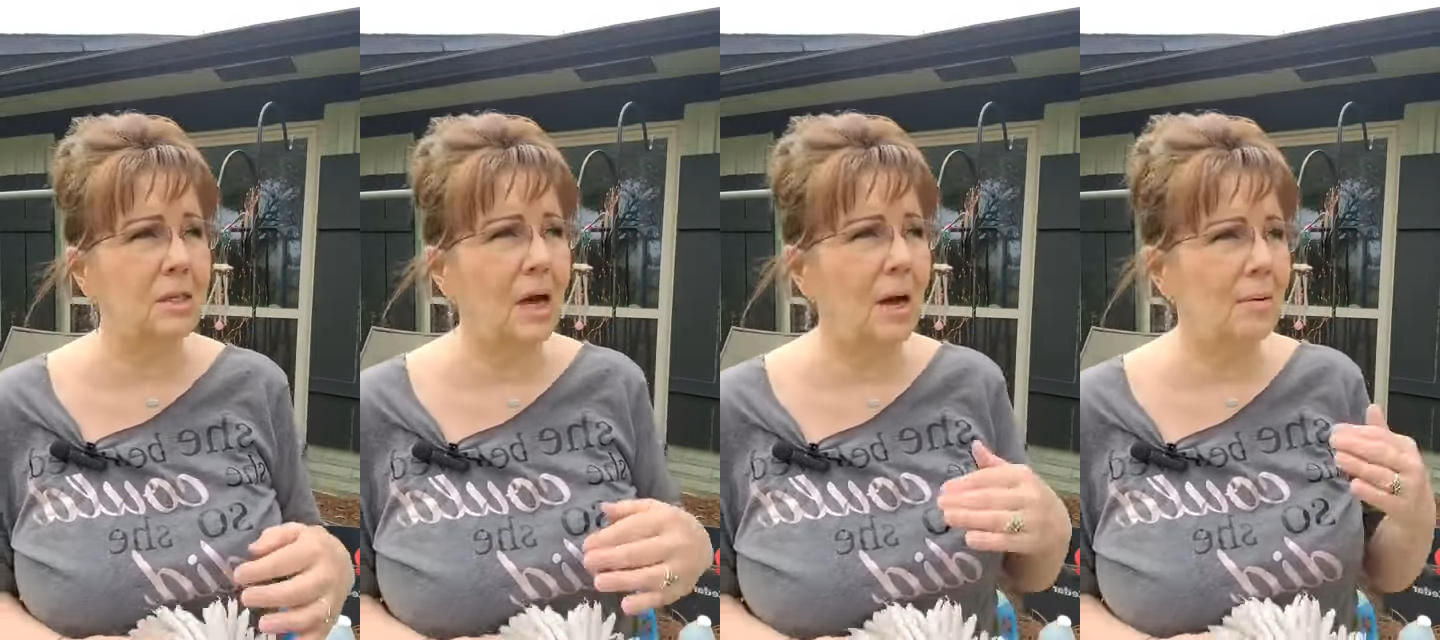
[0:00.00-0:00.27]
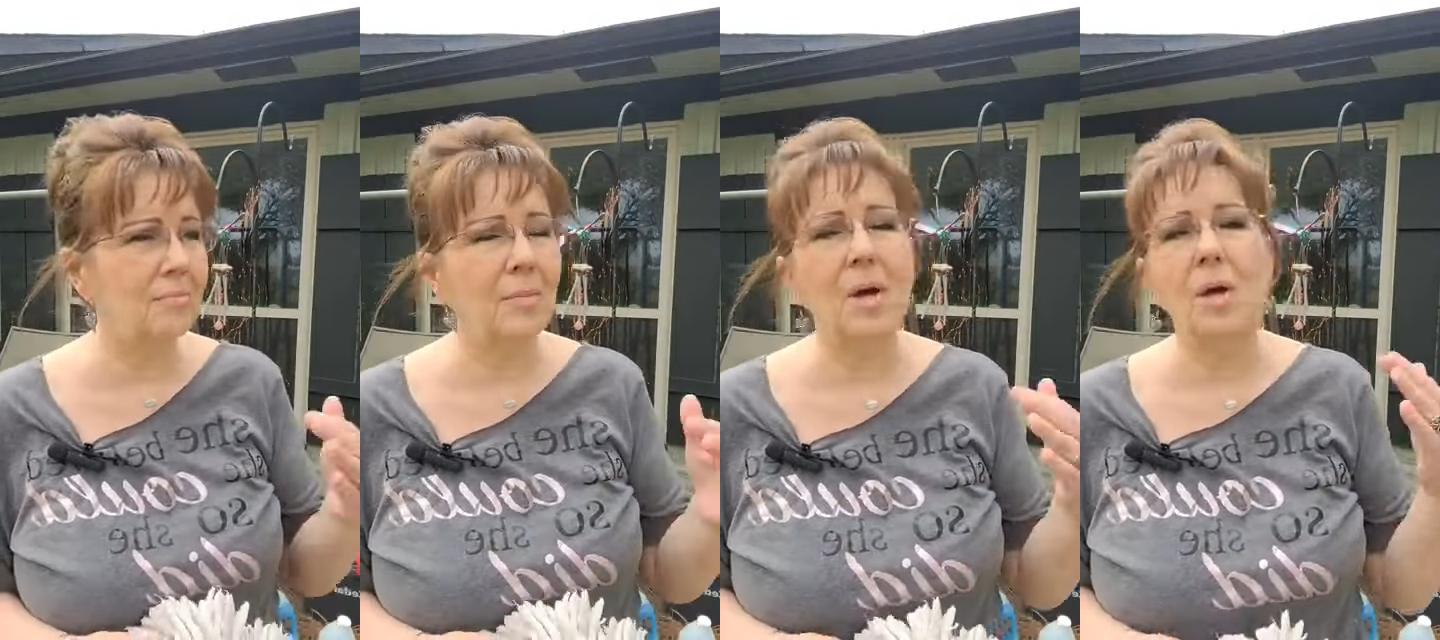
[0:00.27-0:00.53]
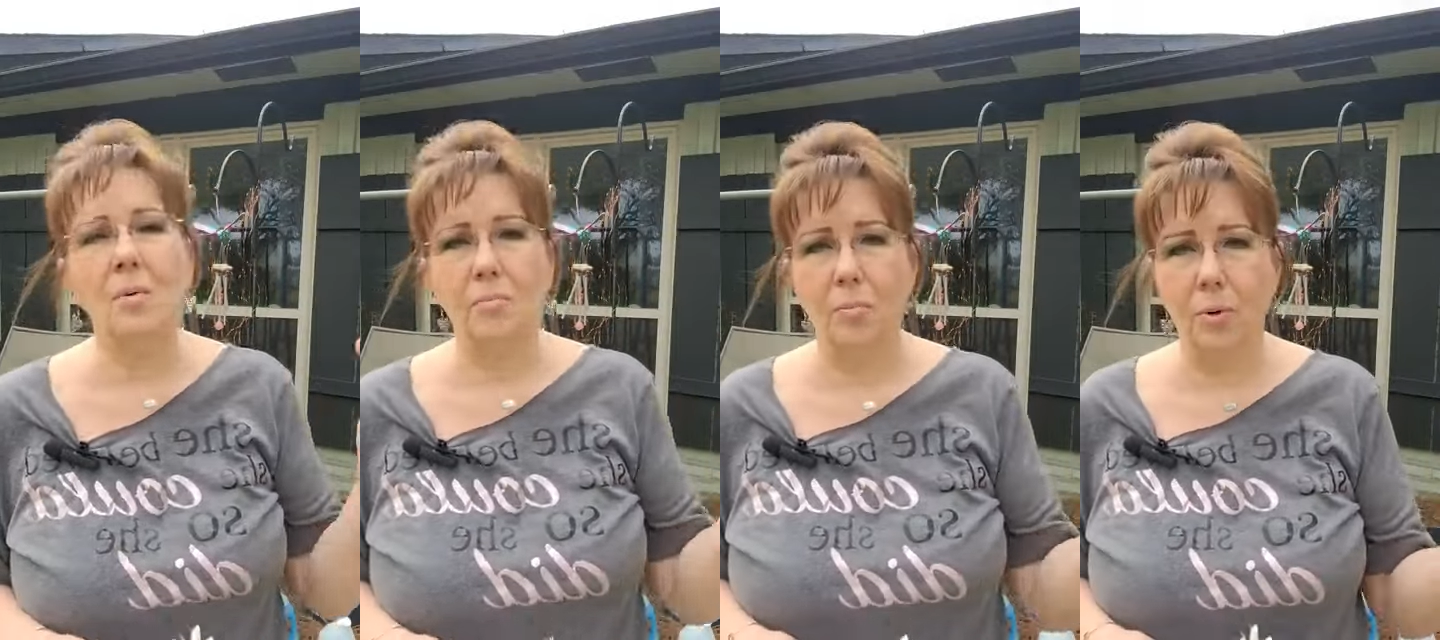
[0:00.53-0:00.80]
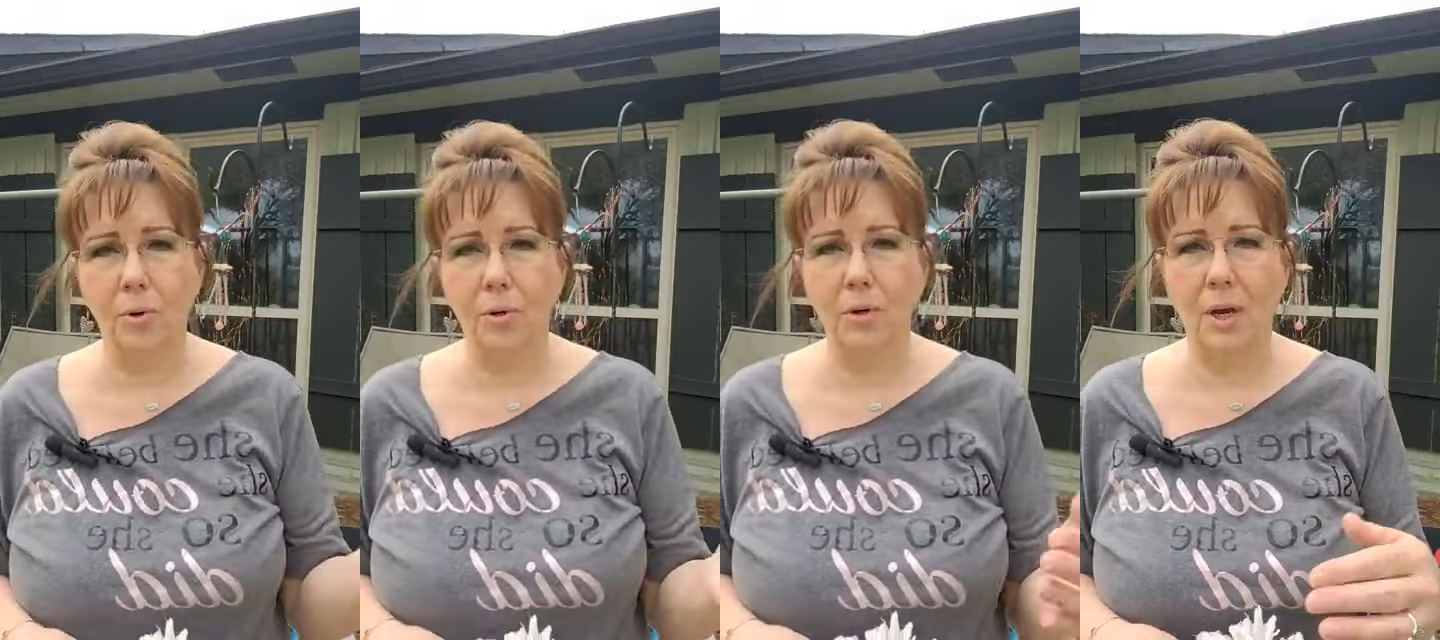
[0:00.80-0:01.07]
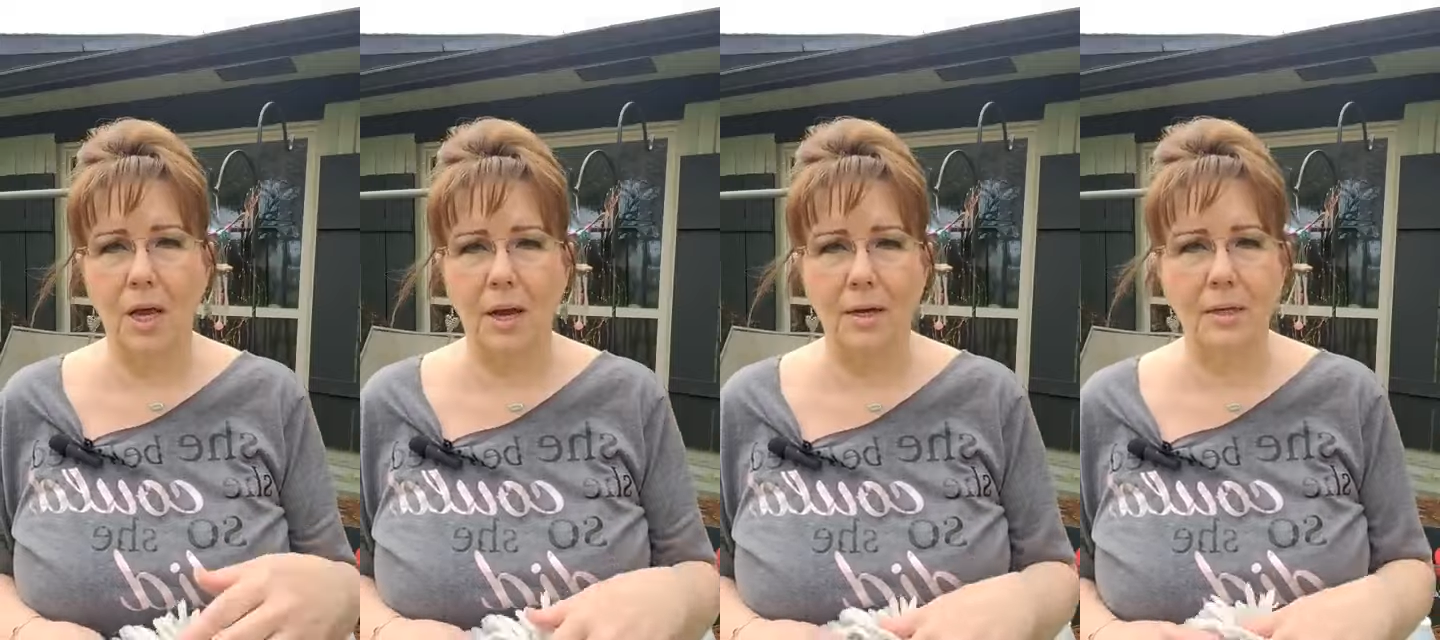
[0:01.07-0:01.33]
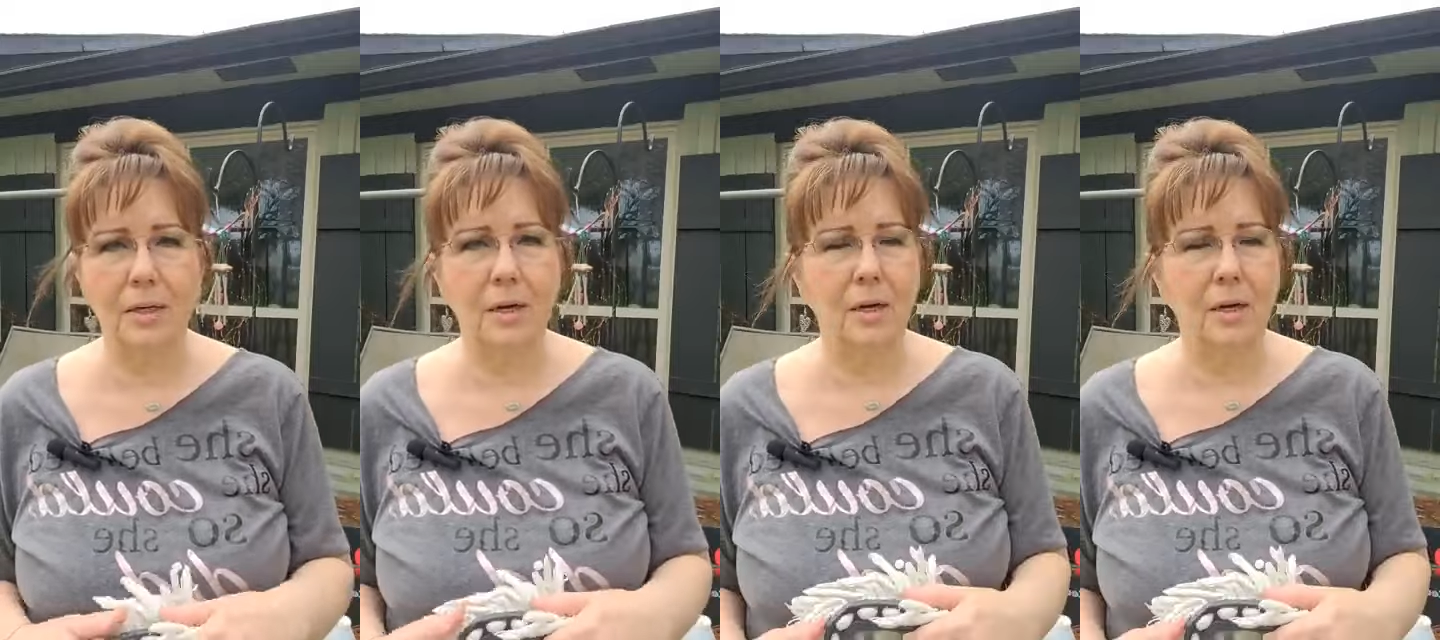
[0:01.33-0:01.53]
I'm right